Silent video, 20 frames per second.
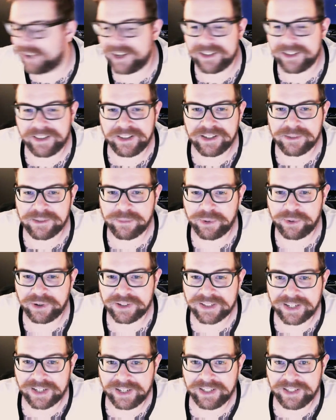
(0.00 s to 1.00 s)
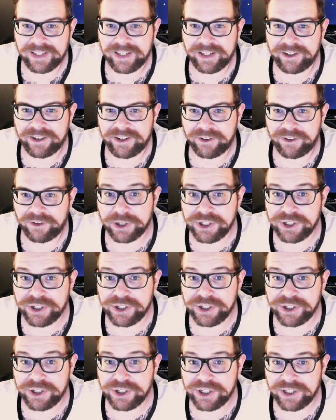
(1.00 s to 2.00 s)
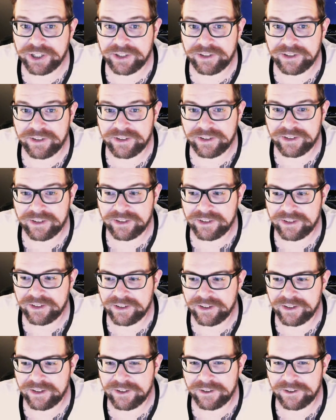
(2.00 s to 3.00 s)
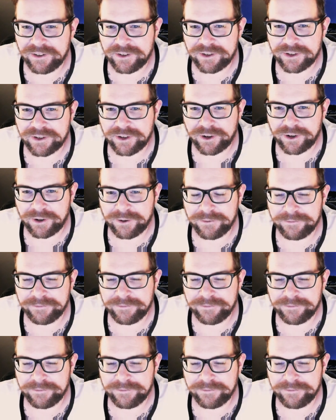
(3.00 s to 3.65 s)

of these books I get are on a budget. So